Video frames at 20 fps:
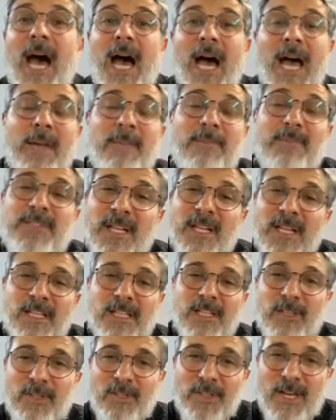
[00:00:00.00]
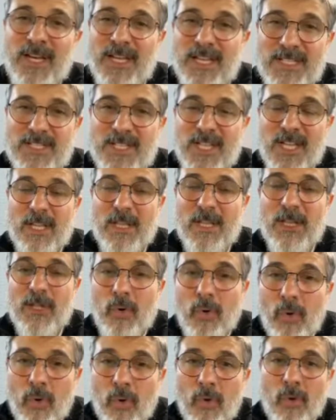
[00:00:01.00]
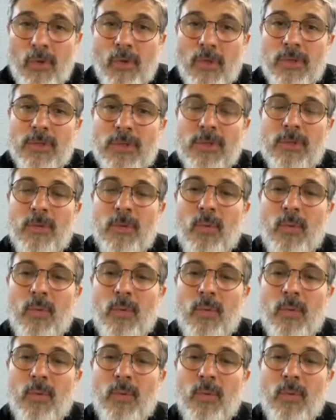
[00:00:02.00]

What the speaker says: I'm telling you guys, the old